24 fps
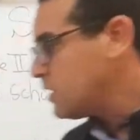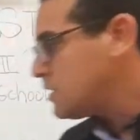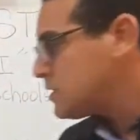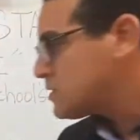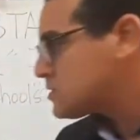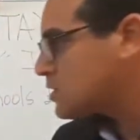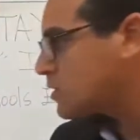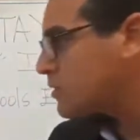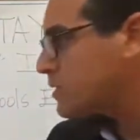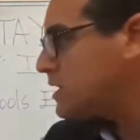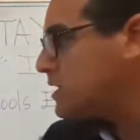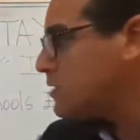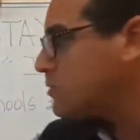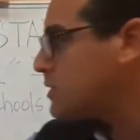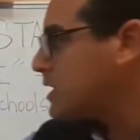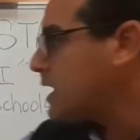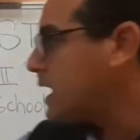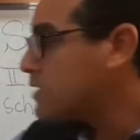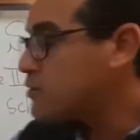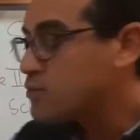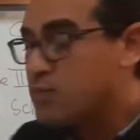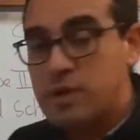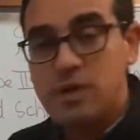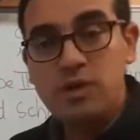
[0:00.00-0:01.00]
So here
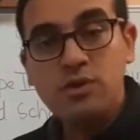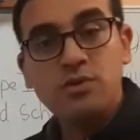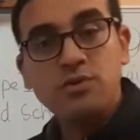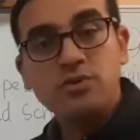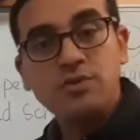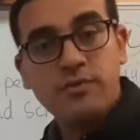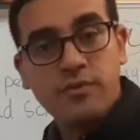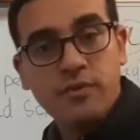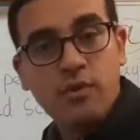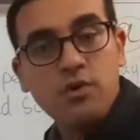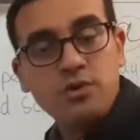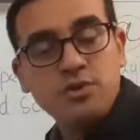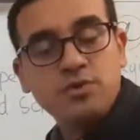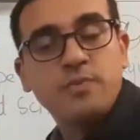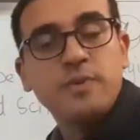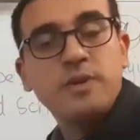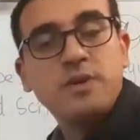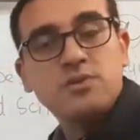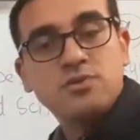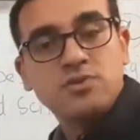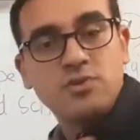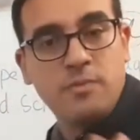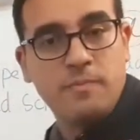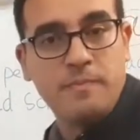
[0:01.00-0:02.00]
we use, of course, we
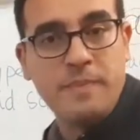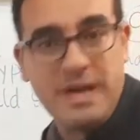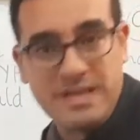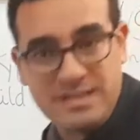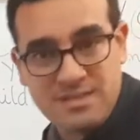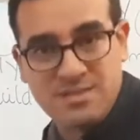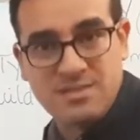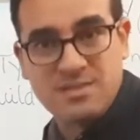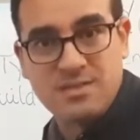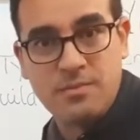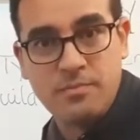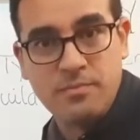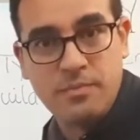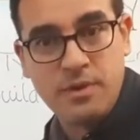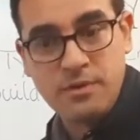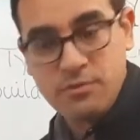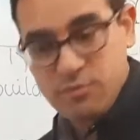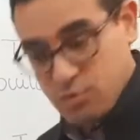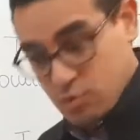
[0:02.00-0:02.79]
use the past simple